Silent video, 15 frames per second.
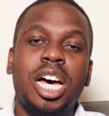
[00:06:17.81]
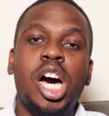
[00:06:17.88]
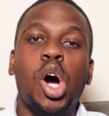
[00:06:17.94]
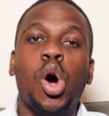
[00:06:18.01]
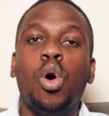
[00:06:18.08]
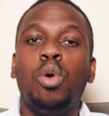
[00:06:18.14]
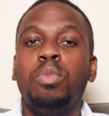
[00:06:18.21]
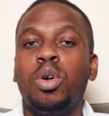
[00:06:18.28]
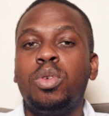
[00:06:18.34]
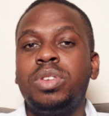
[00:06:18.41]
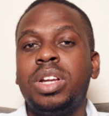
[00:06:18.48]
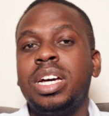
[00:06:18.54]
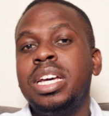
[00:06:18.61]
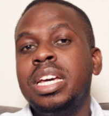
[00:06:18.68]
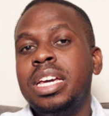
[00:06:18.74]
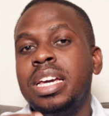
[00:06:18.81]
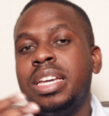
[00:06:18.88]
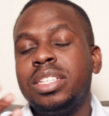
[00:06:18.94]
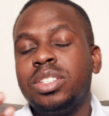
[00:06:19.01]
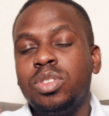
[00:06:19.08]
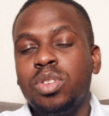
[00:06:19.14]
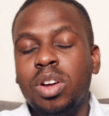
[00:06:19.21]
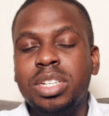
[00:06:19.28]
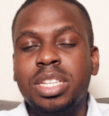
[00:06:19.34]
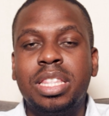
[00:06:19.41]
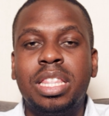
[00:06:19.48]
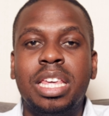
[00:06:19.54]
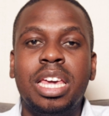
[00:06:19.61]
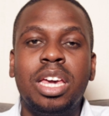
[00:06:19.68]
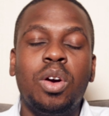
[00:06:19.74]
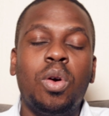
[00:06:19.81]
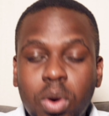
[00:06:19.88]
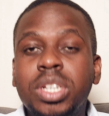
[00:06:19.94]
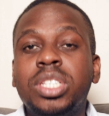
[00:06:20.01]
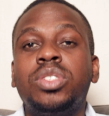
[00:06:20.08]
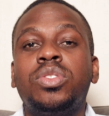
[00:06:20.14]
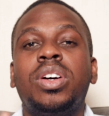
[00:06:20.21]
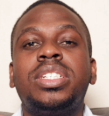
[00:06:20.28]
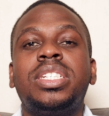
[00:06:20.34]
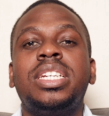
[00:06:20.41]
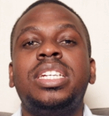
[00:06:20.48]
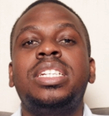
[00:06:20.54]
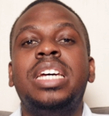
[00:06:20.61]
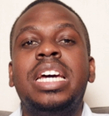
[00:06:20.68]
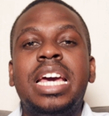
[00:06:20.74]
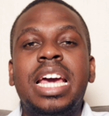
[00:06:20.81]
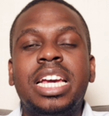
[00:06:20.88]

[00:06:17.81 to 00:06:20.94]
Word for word: a homeowner is not there or is not in